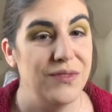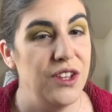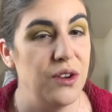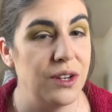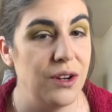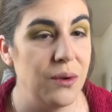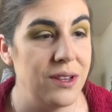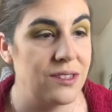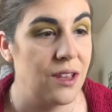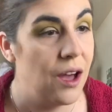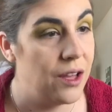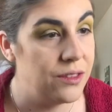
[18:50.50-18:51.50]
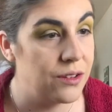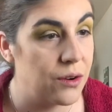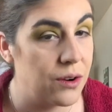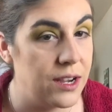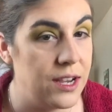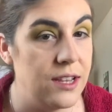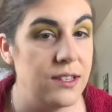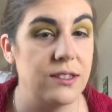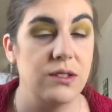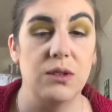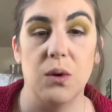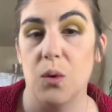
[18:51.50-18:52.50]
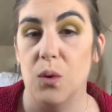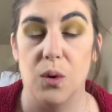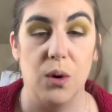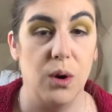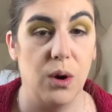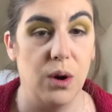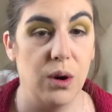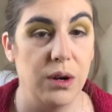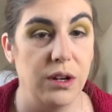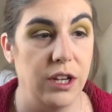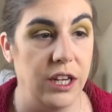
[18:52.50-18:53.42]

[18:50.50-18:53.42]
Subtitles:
you can always cut the crease, or